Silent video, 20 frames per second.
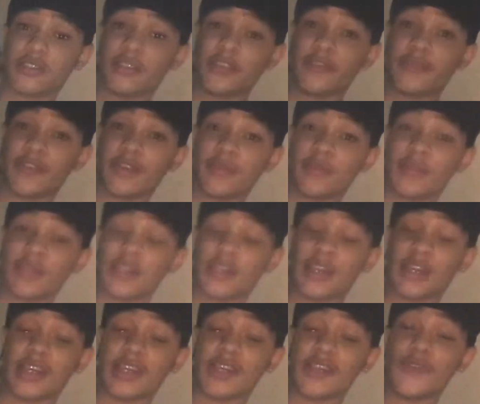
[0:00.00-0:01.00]
you feel me?
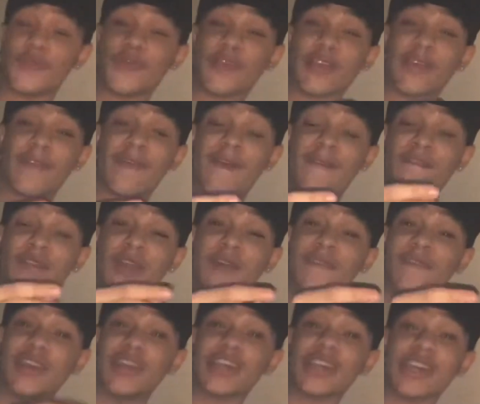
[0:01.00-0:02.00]
You finna, I'm finna
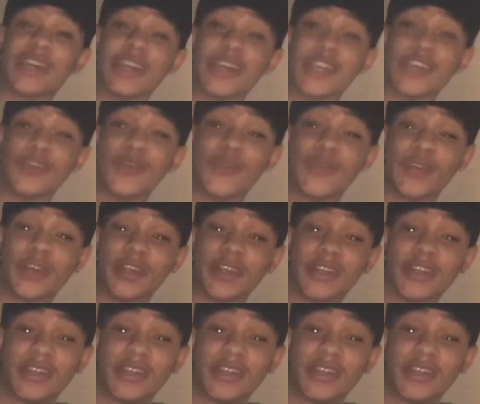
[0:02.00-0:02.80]
vent, and you finna,